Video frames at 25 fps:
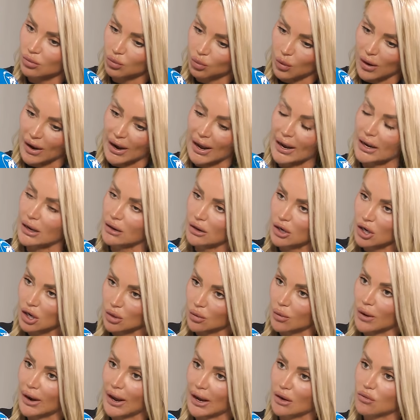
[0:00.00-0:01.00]
when I, you
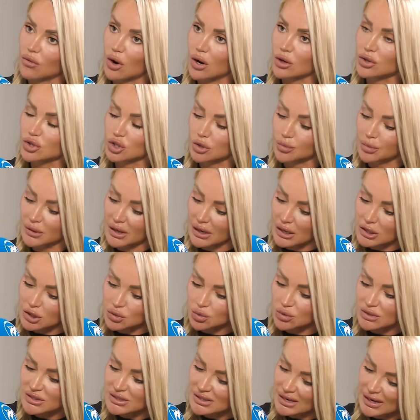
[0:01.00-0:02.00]
know, when I rocked up,
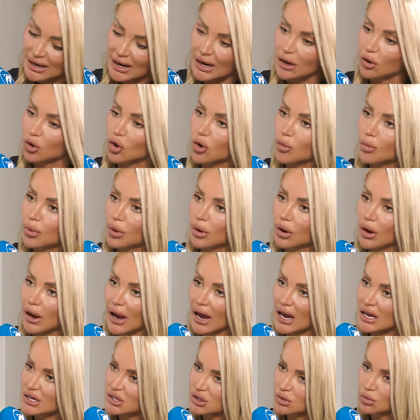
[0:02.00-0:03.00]
girls would turn up
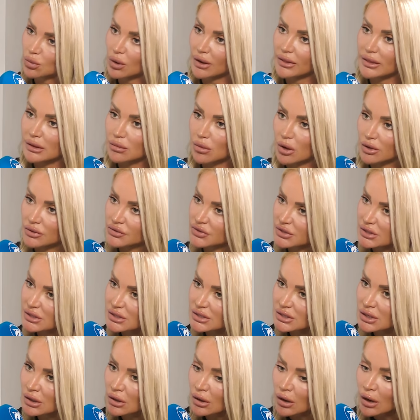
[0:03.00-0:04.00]
as and when they
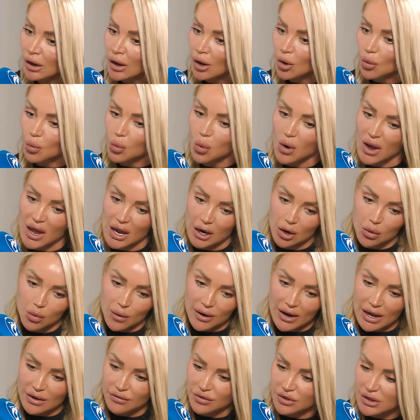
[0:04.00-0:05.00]
wanted, work
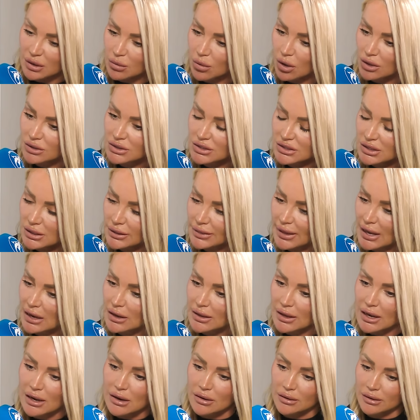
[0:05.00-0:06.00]
whenever they wanted. They,
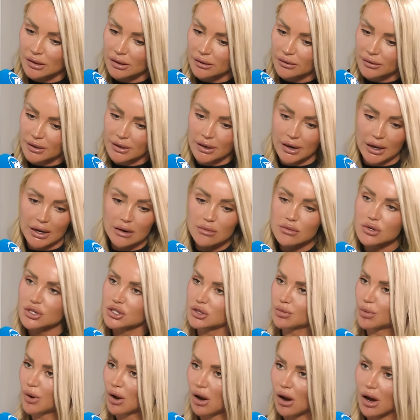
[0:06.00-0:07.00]
they, the night
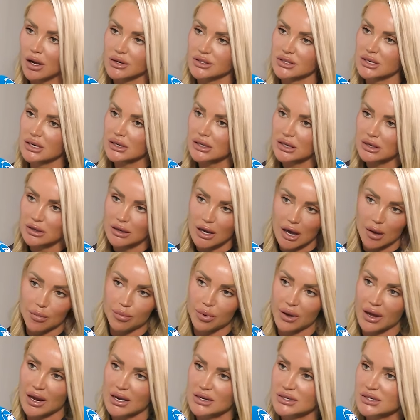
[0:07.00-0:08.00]
was a party. They'd get
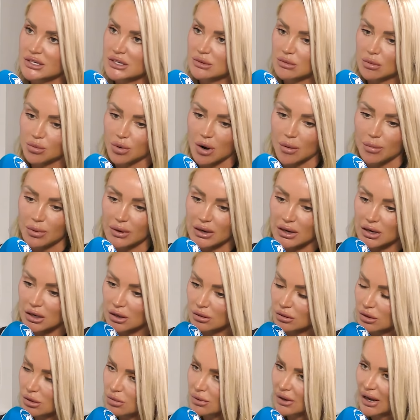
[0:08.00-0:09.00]
pissed. They were probably, you
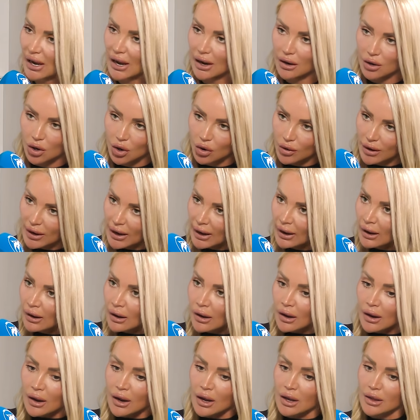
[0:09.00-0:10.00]
know, they were getting on it.
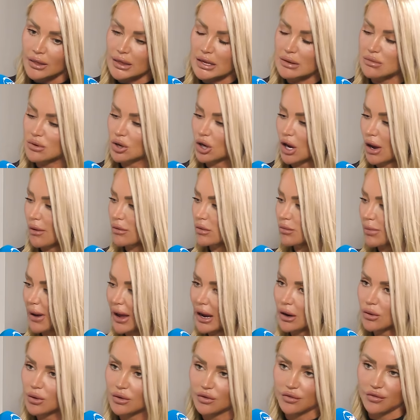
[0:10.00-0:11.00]
They were going
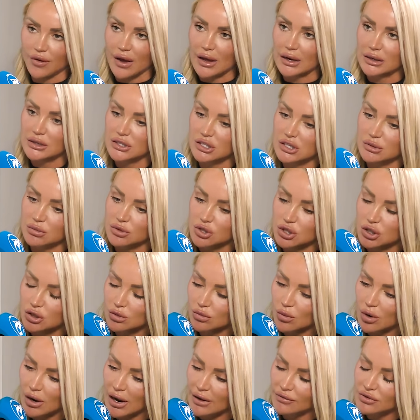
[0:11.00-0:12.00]
back with fellas. They were
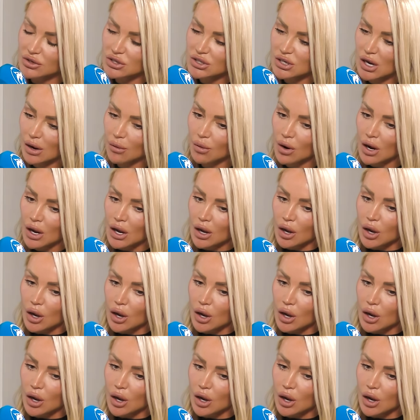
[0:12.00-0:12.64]
doing whatever. So